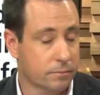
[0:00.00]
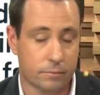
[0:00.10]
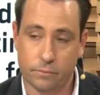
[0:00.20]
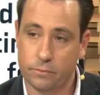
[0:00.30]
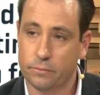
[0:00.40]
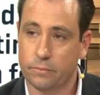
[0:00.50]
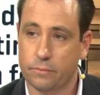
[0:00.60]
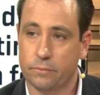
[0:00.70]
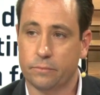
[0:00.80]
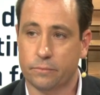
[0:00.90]

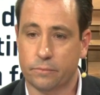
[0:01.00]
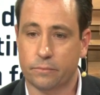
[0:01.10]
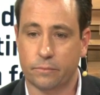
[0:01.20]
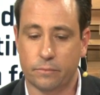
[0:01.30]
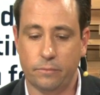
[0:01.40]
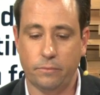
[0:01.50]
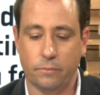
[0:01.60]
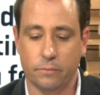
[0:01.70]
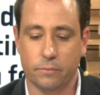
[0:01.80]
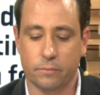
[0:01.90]

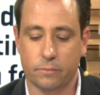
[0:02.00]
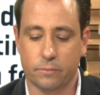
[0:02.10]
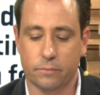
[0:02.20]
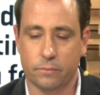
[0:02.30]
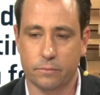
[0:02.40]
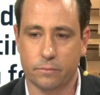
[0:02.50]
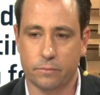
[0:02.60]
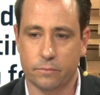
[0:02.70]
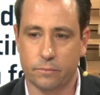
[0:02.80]
This person isn't speaking.